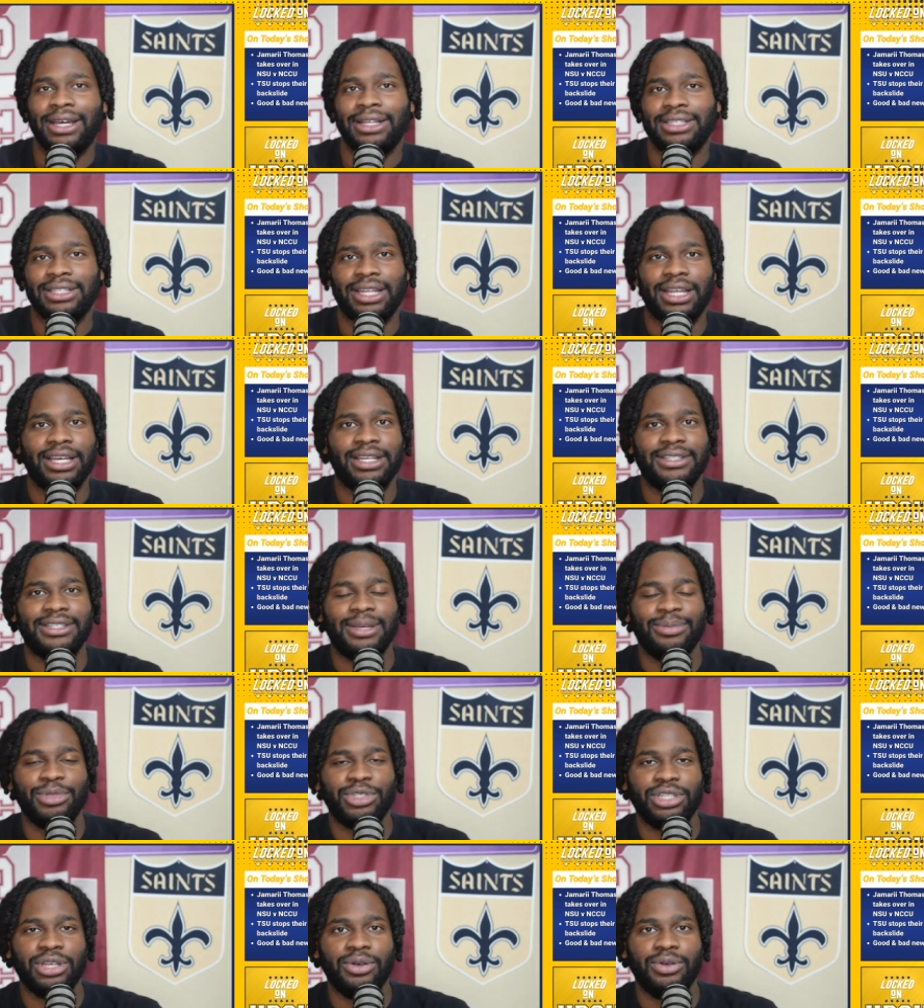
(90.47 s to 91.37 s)
Today's
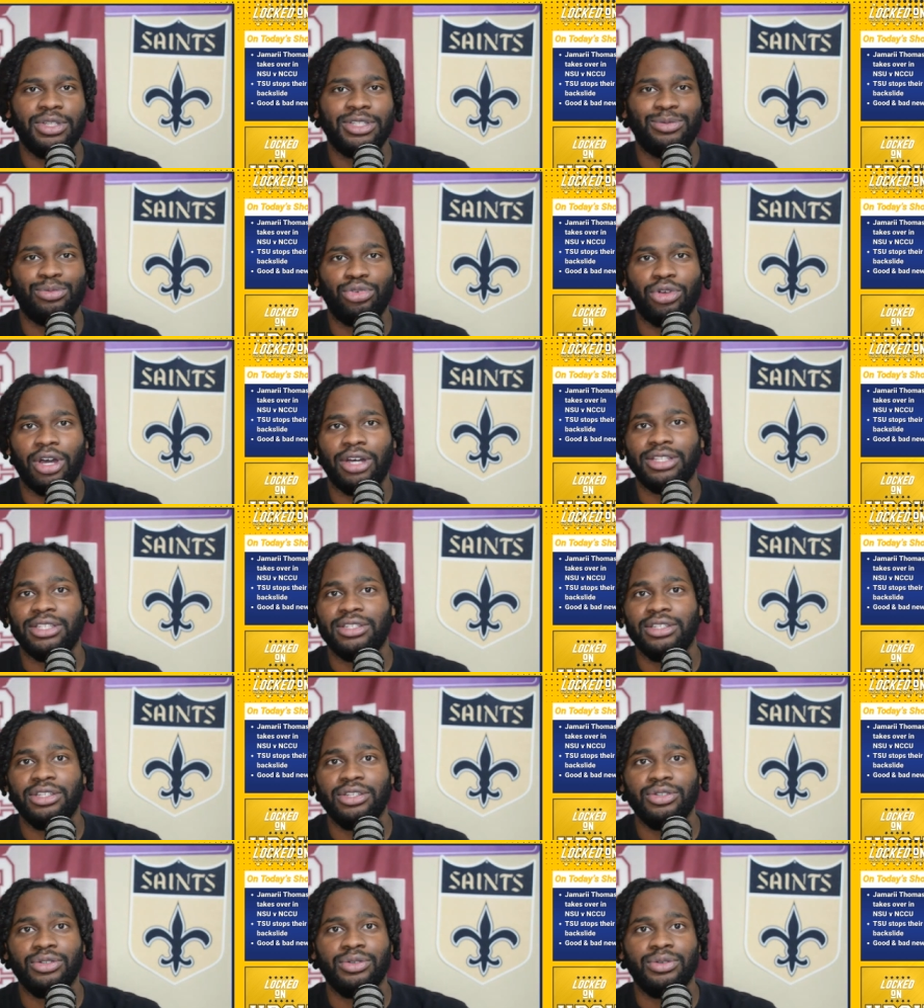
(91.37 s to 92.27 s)
episode is brought to
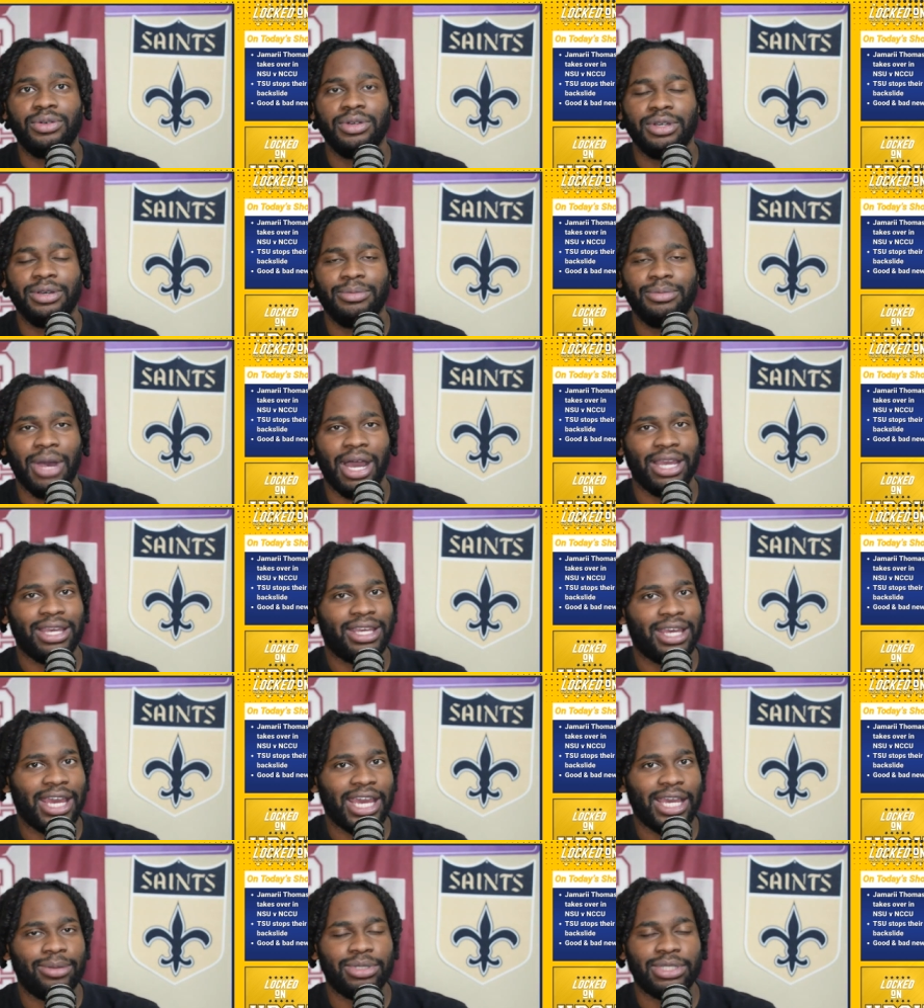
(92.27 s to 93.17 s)
you by
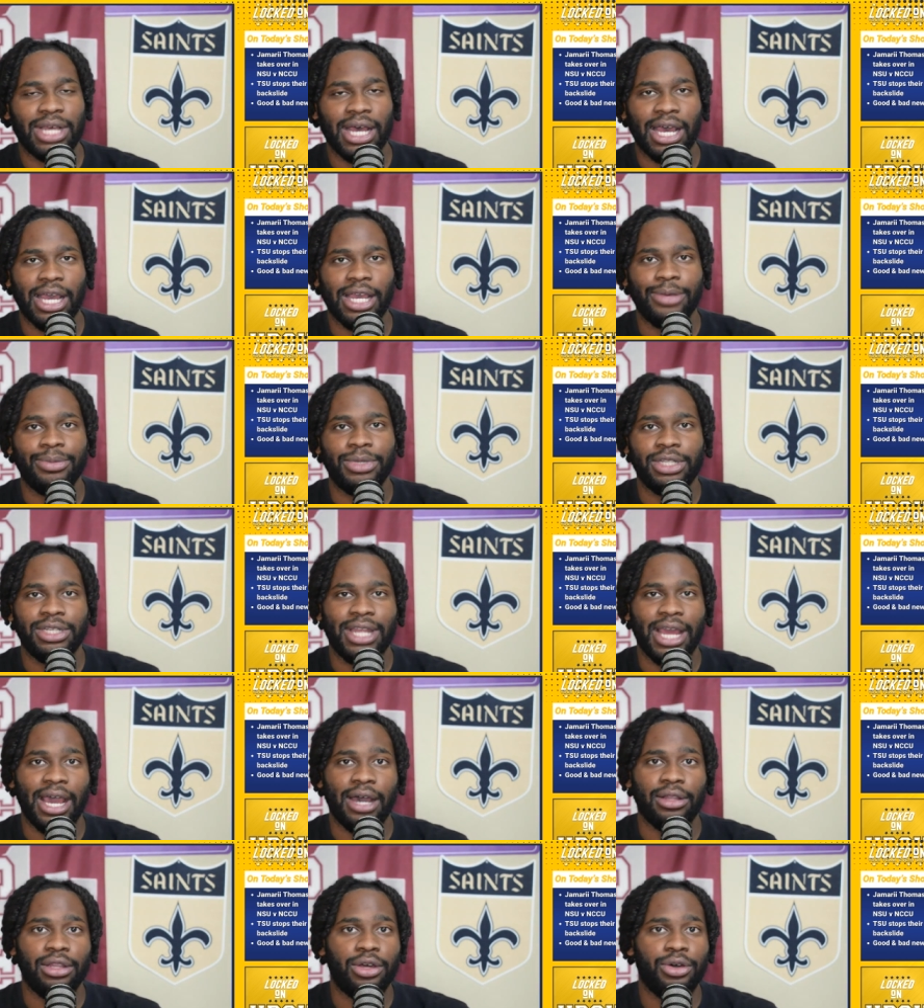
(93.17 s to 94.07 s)
Game Time.
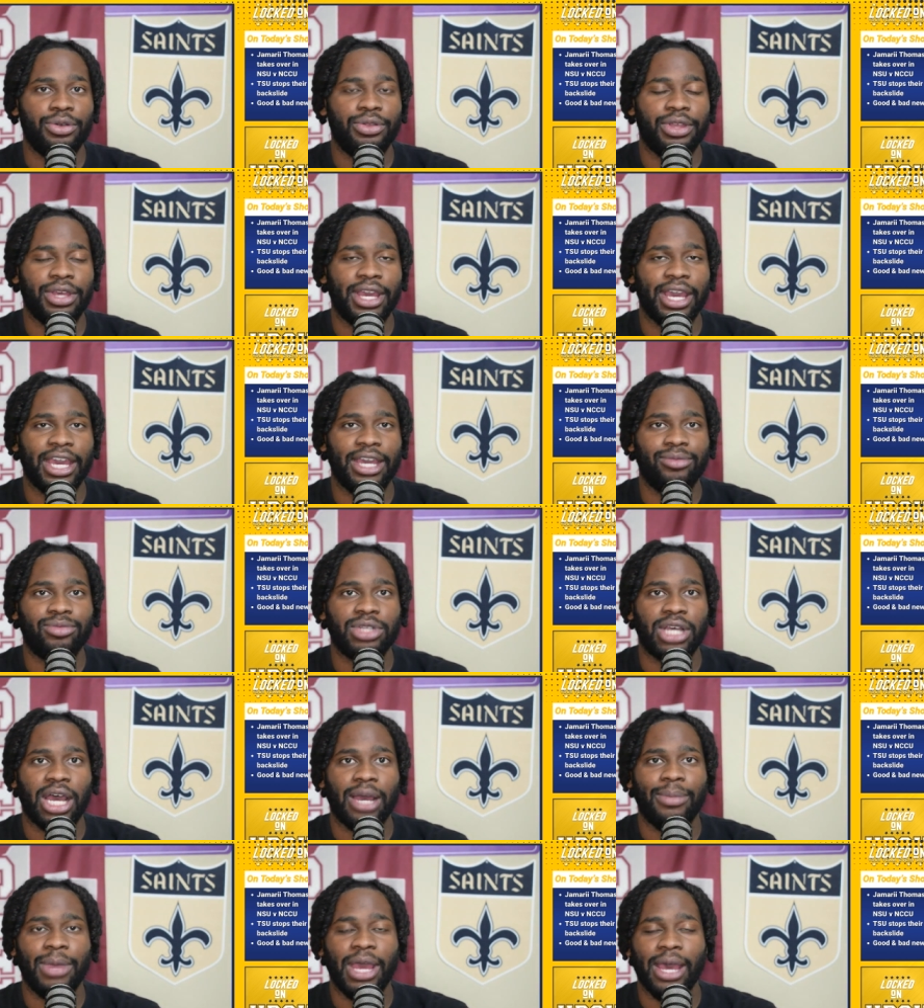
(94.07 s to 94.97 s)
Download the Game
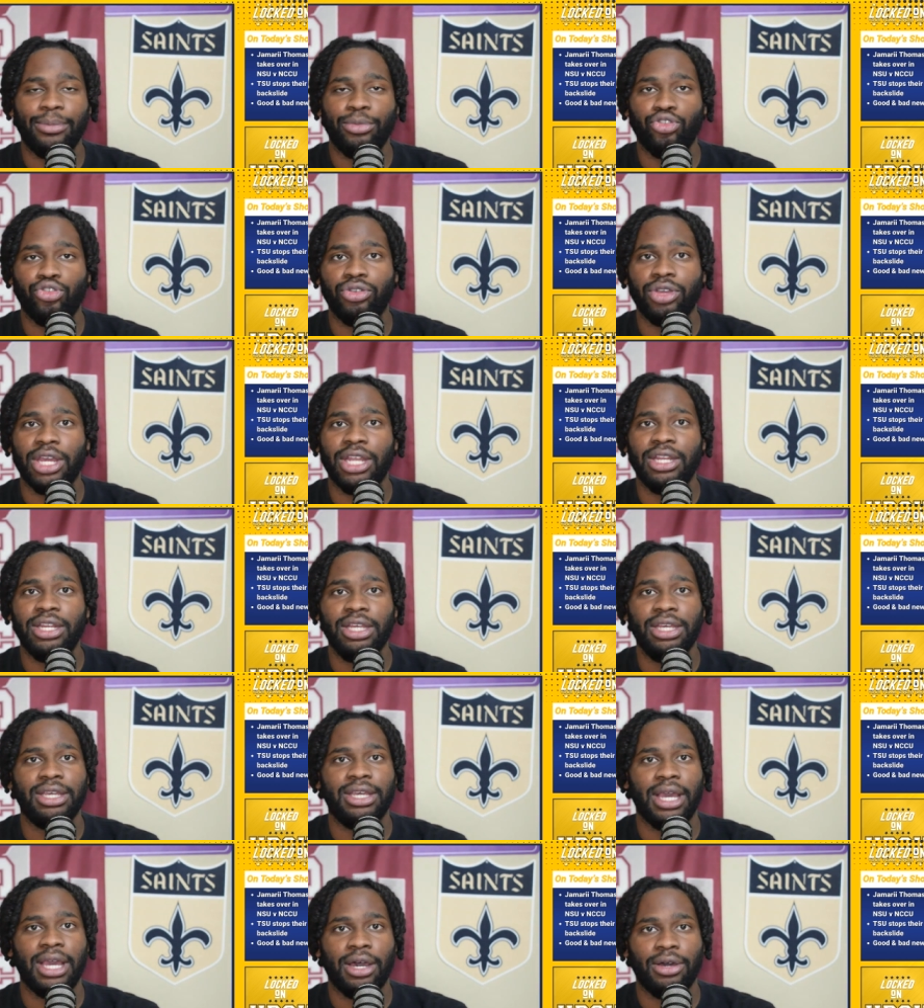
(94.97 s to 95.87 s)
Time app, create an
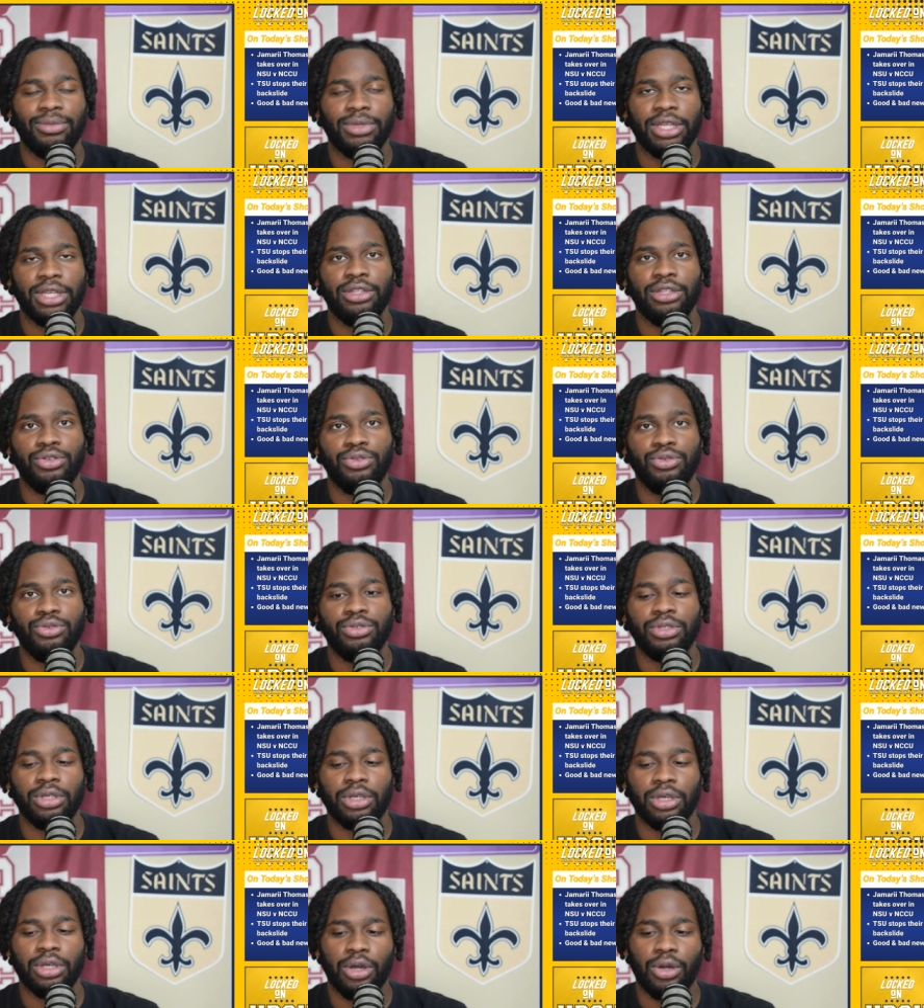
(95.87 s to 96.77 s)
account, and use
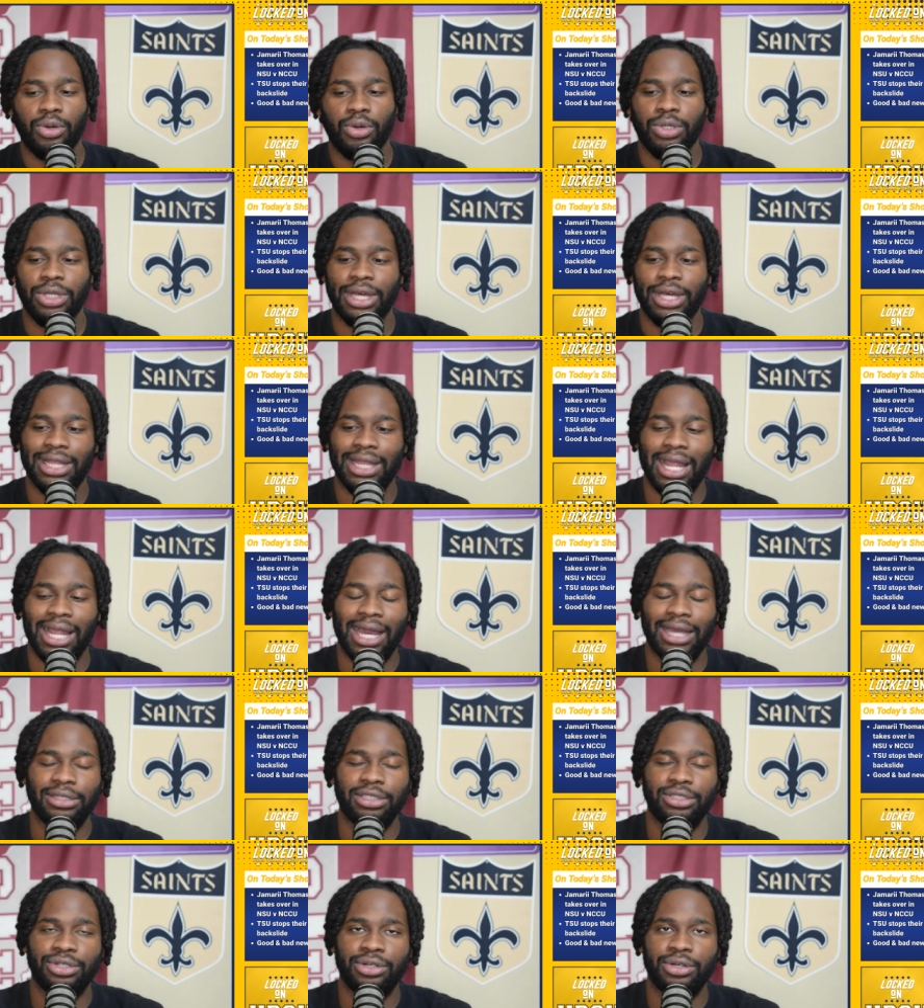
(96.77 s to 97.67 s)
the code
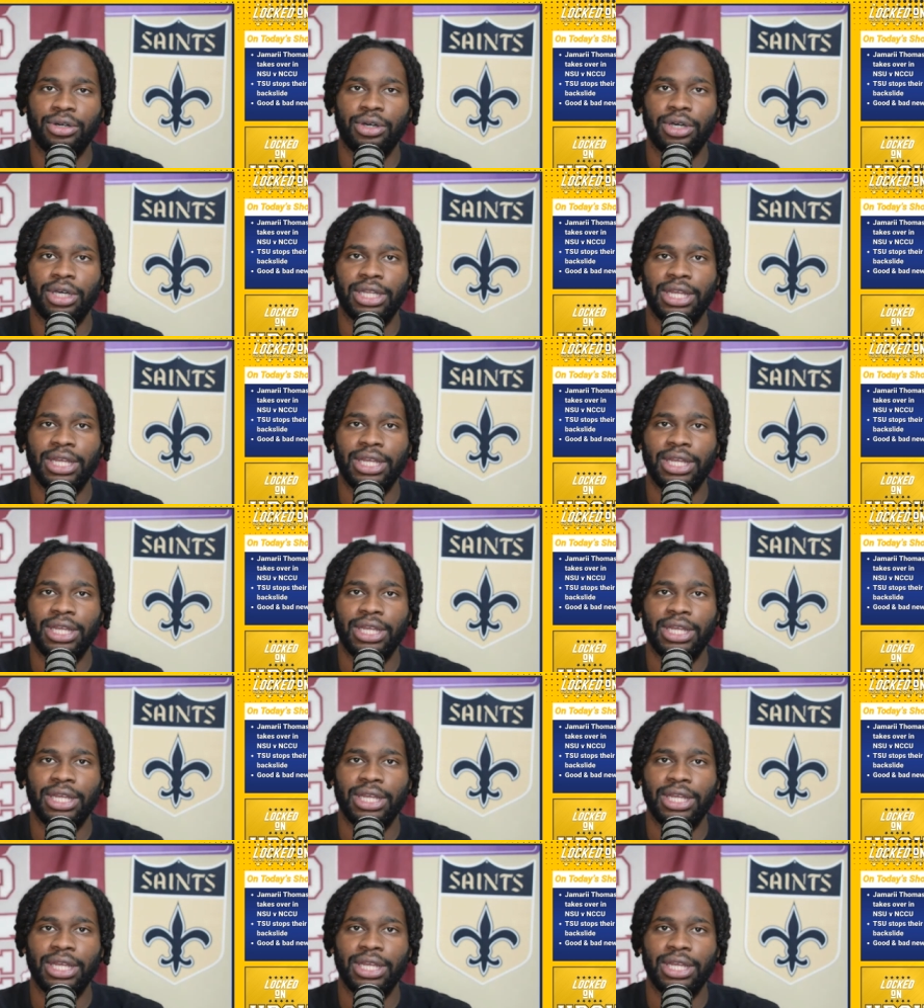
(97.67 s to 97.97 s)
Locked On